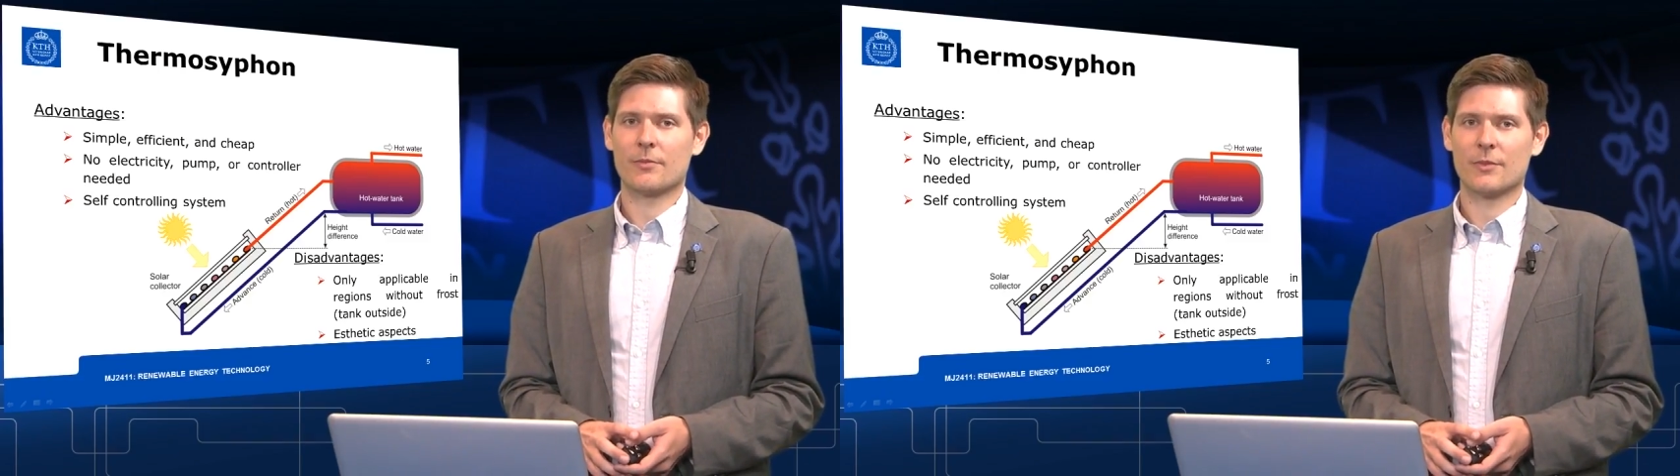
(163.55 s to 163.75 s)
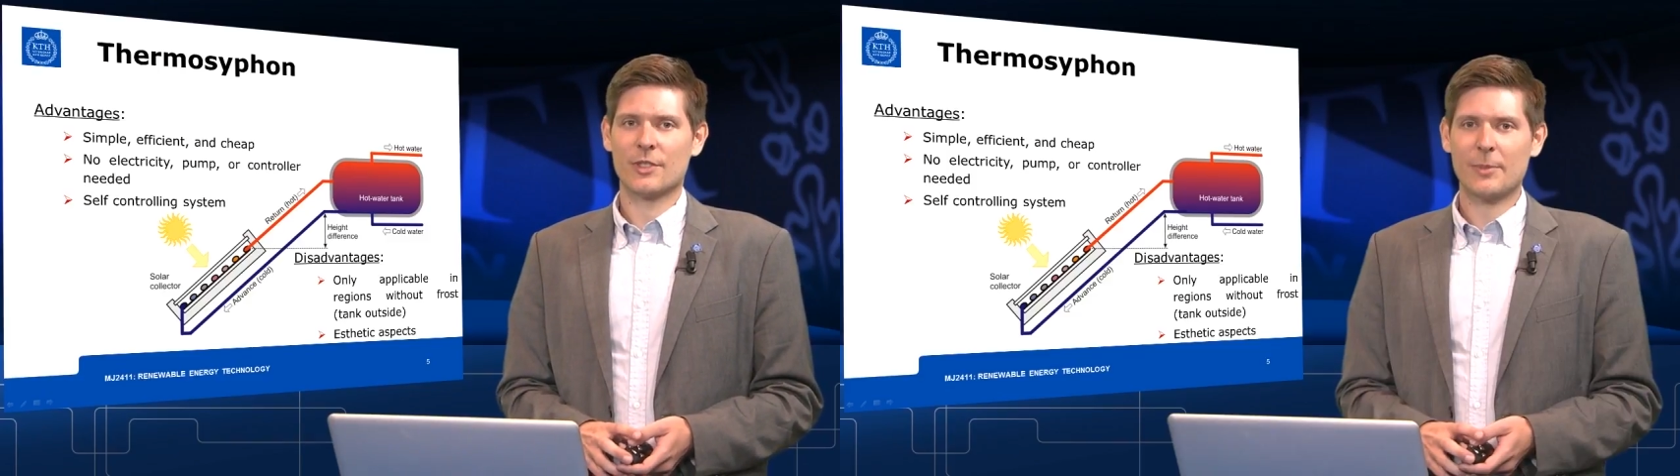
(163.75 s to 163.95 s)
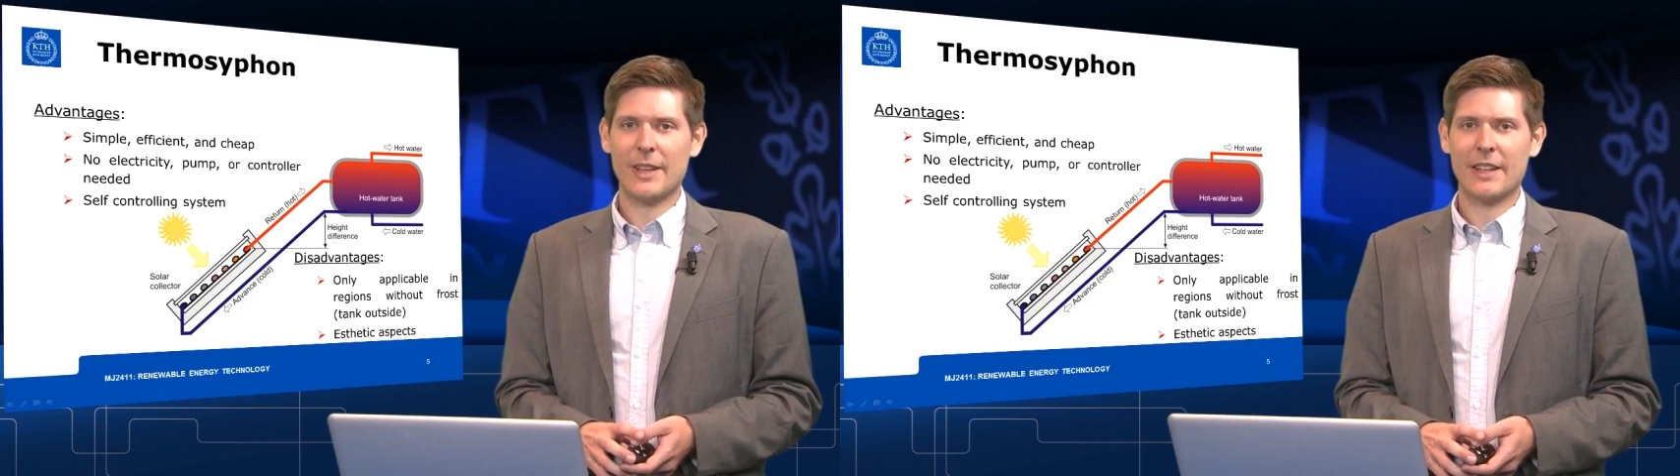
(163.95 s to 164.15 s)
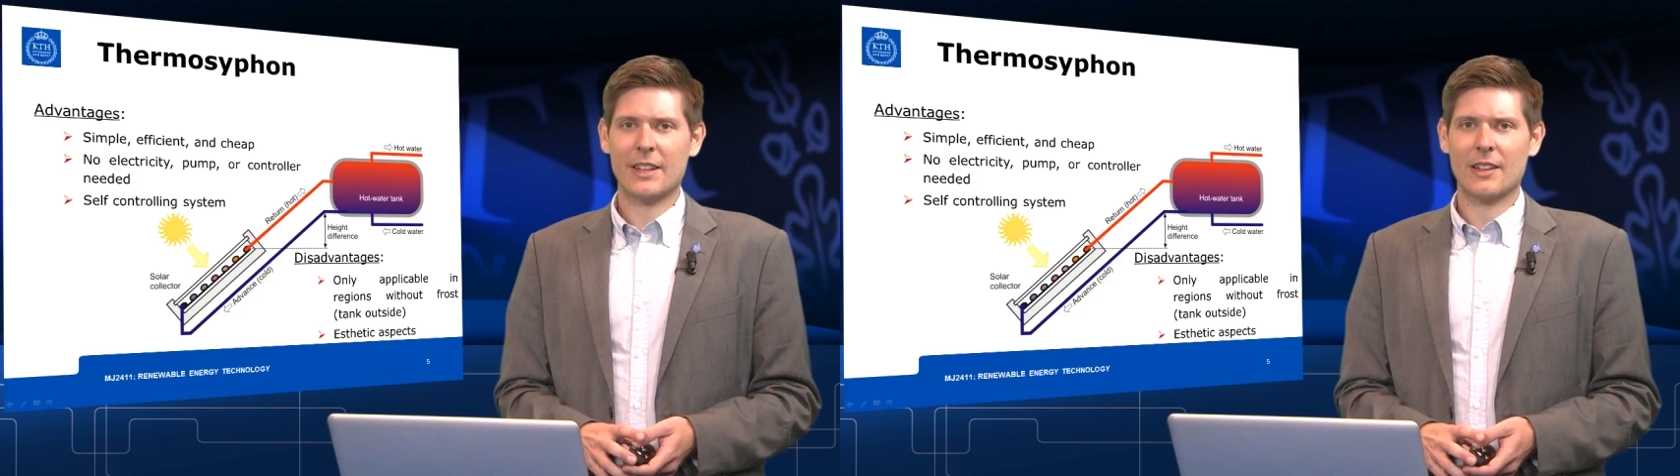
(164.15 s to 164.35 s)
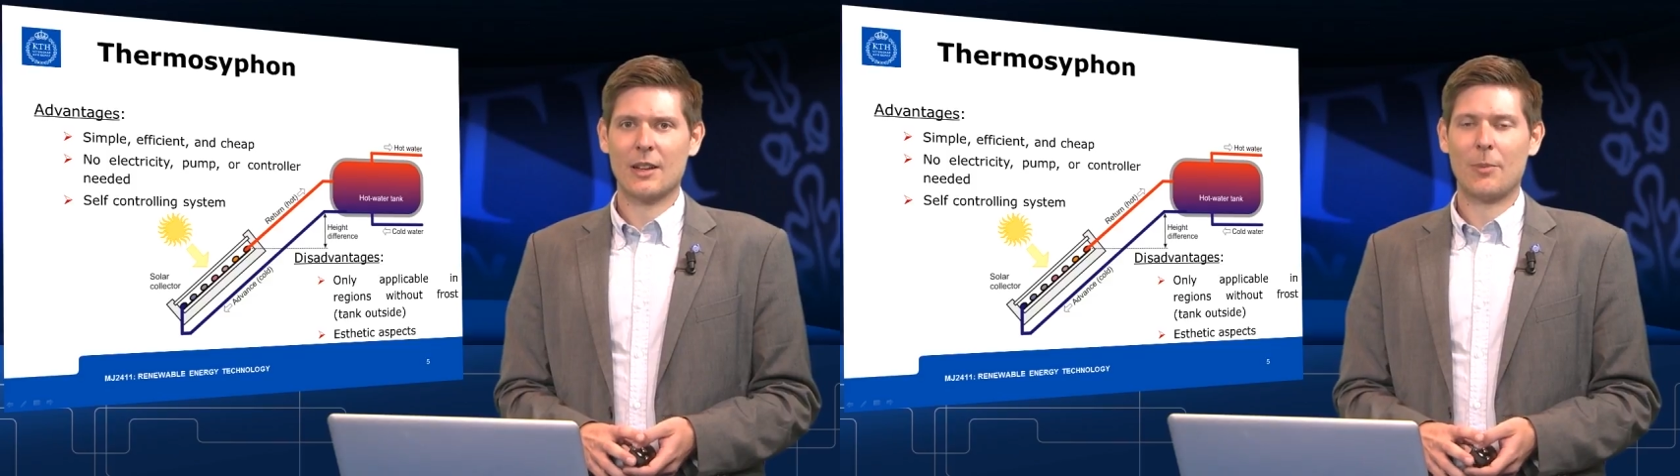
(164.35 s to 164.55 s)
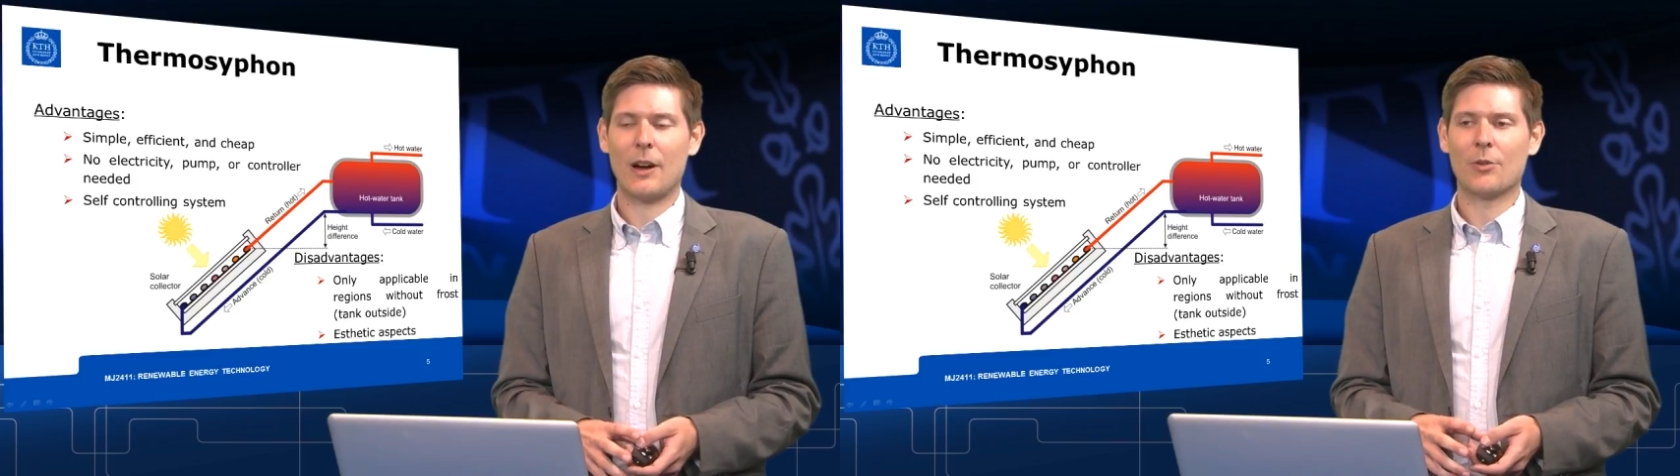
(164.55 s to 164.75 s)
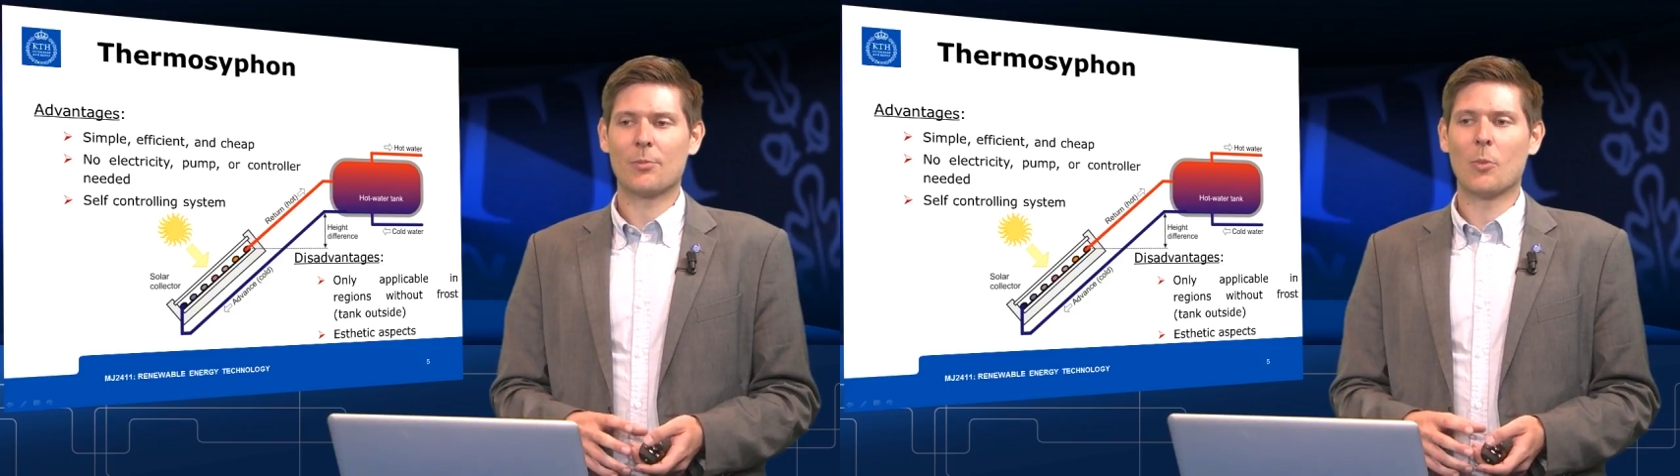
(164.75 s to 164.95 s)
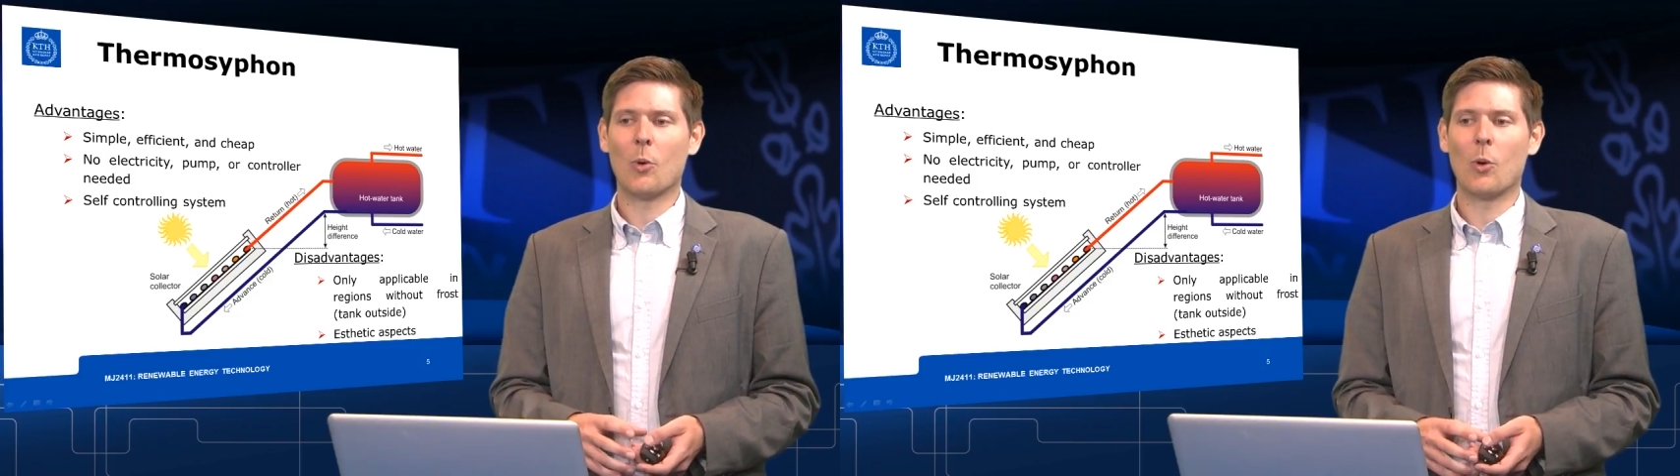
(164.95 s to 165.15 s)
speak about in
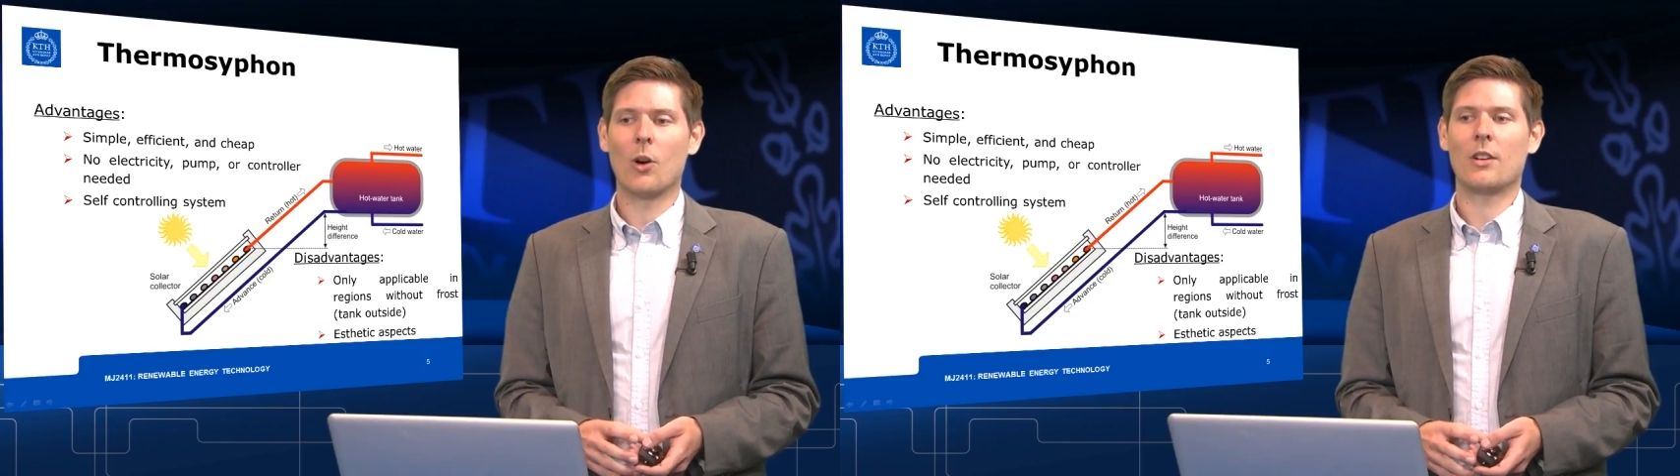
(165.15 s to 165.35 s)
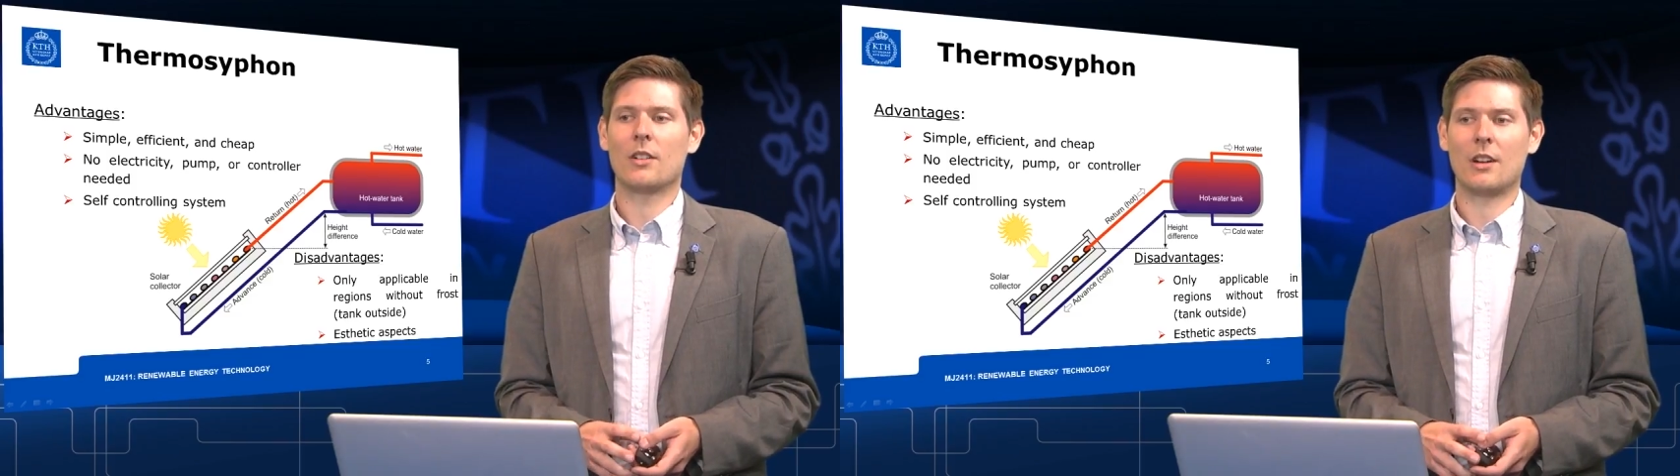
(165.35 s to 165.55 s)
more